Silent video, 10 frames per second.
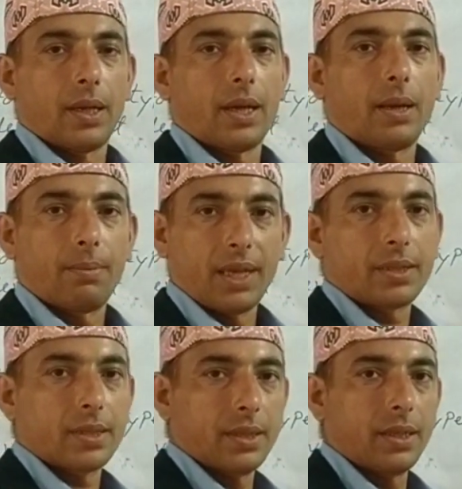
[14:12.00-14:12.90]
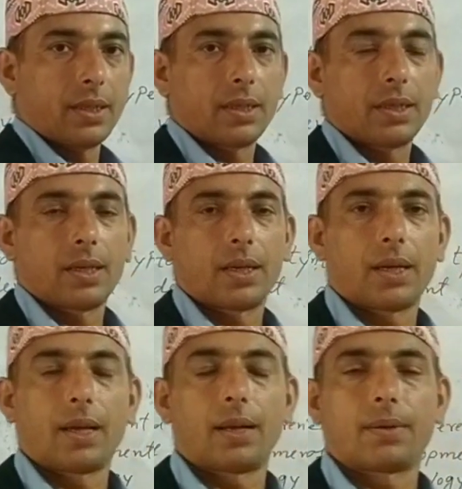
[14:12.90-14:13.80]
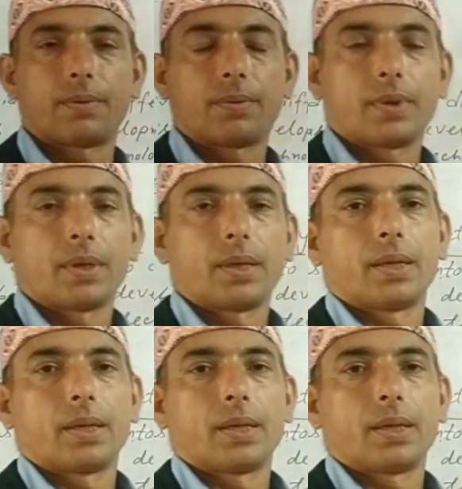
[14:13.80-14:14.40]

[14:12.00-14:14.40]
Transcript: and mention it and